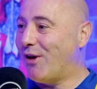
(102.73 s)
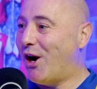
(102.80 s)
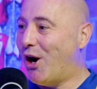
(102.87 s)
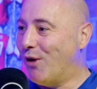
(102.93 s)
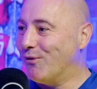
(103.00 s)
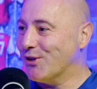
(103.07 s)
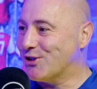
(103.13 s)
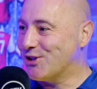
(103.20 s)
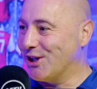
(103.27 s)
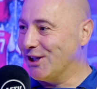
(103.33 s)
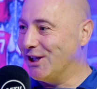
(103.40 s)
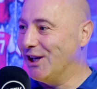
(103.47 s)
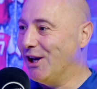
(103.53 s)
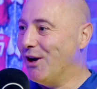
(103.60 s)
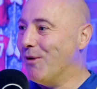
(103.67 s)
half a
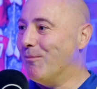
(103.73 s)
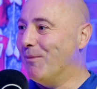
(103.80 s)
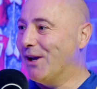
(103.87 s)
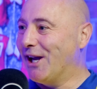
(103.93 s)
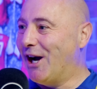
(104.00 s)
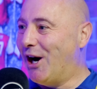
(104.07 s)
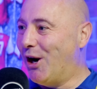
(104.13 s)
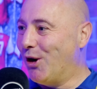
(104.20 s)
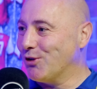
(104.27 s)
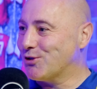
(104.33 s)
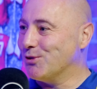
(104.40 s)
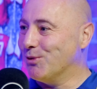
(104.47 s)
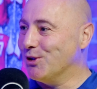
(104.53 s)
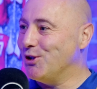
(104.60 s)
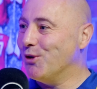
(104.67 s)
seat, me at
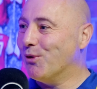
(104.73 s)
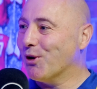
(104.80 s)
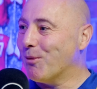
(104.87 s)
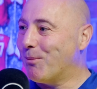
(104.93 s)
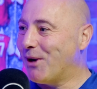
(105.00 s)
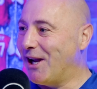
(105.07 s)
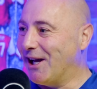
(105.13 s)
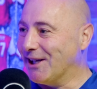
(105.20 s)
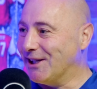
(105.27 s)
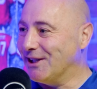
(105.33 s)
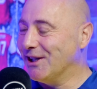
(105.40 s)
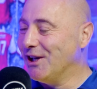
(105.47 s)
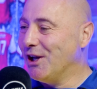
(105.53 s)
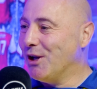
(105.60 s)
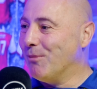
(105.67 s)
Arsenal and you on a plane,
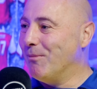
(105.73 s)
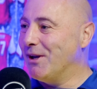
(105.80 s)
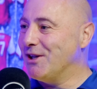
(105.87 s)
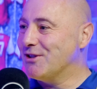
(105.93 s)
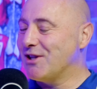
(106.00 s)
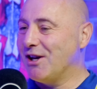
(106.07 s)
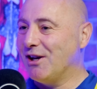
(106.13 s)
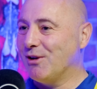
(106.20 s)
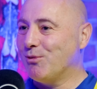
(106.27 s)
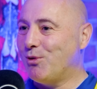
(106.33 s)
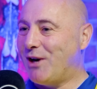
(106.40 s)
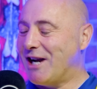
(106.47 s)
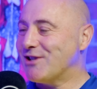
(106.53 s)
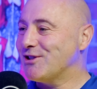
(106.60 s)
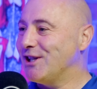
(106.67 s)
means that
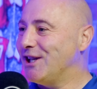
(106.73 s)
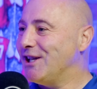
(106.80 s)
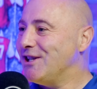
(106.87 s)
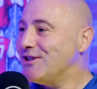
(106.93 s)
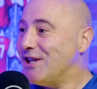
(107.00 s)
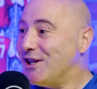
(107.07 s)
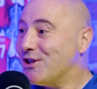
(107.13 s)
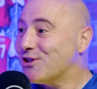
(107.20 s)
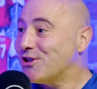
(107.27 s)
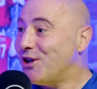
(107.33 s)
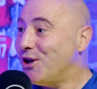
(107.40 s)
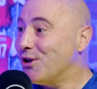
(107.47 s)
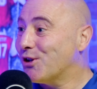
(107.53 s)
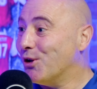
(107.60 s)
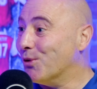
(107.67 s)
we're actually in his inner
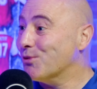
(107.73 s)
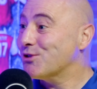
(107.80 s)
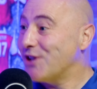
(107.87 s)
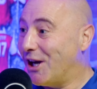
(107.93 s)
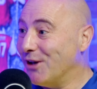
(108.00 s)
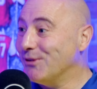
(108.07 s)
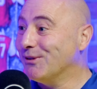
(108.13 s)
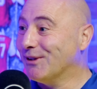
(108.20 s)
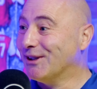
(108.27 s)
circle. Yeah.